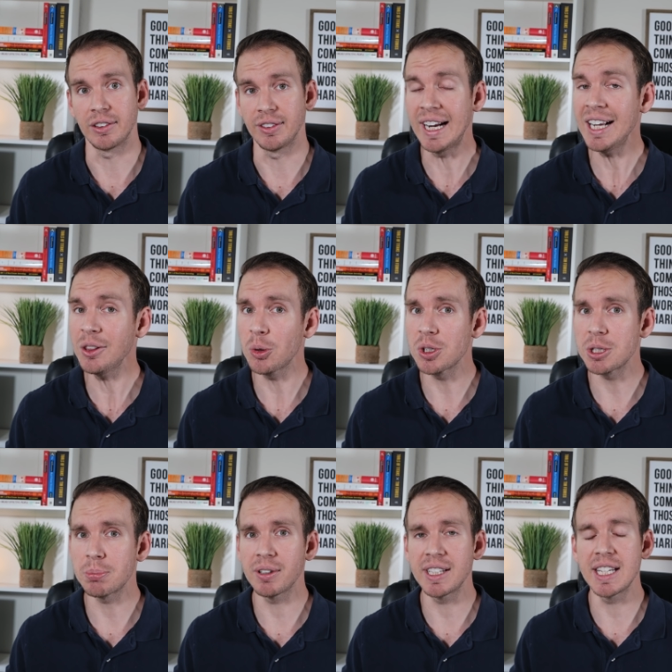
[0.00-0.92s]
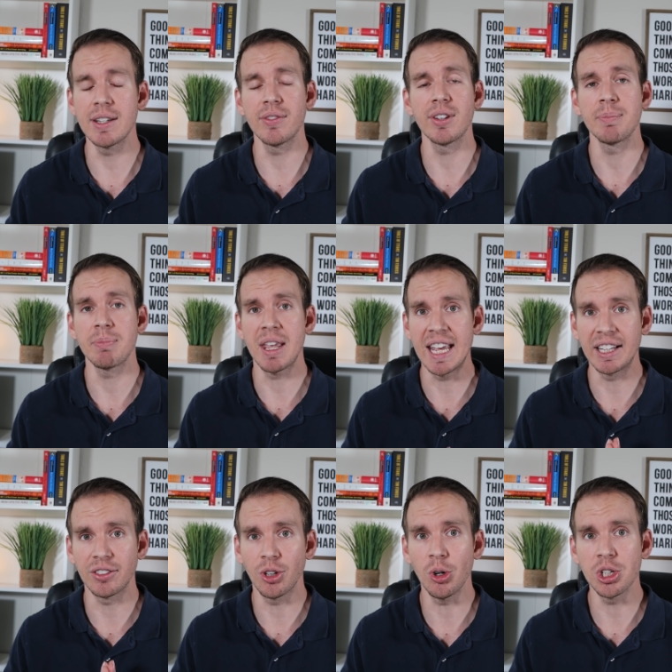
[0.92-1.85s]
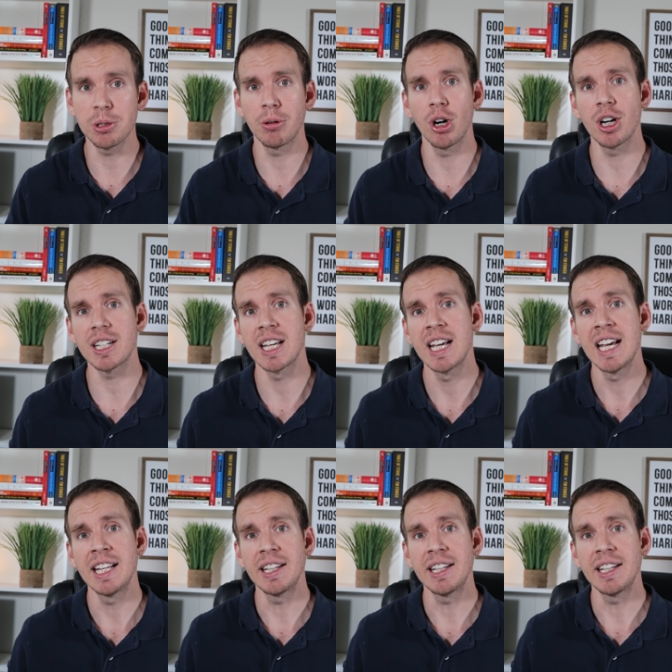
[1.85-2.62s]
Landlords believe, in large part,